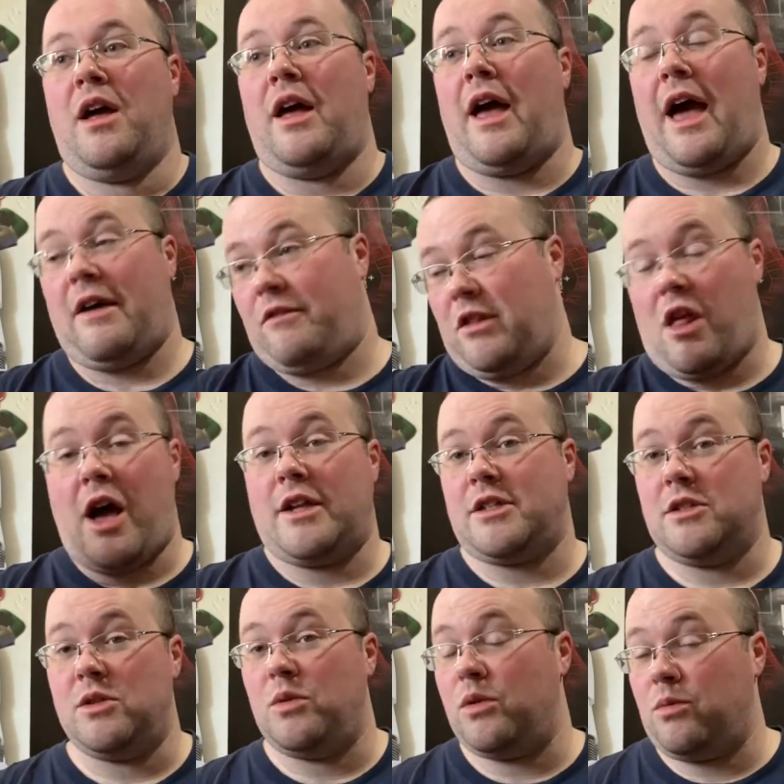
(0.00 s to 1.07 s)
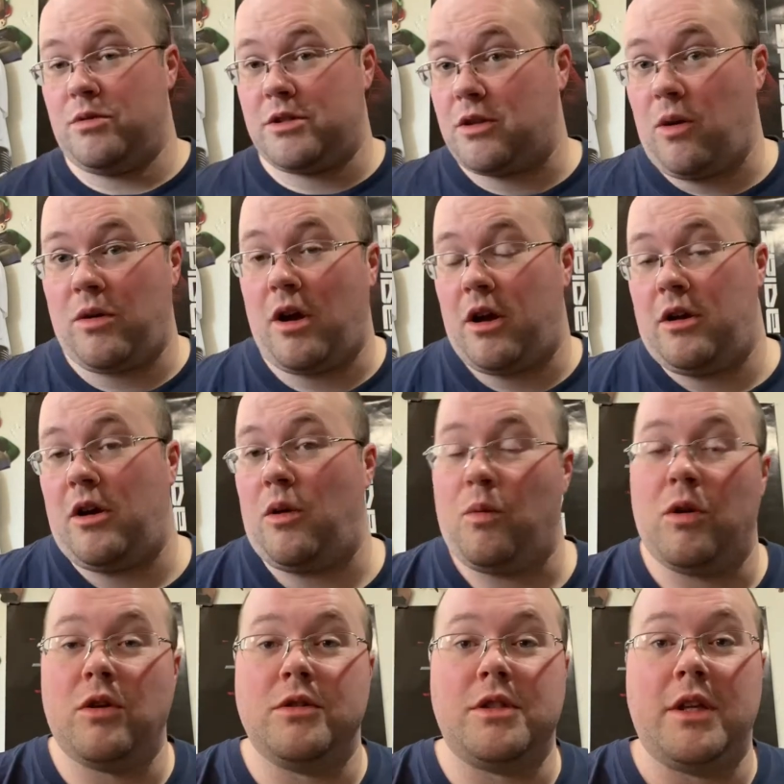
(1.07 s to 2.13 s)
have a lot to do with what's going on in our
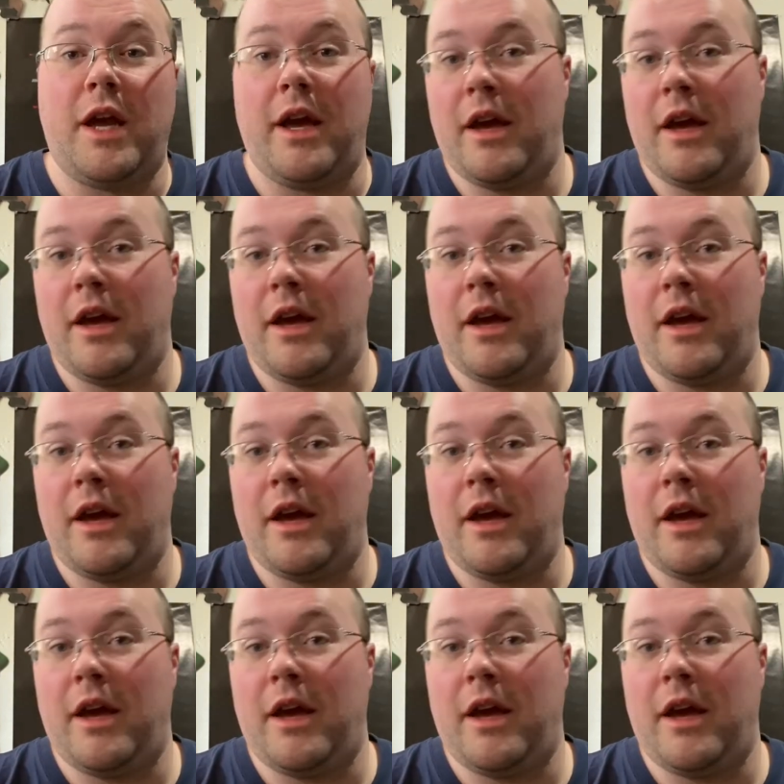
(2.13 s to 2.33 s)
world today.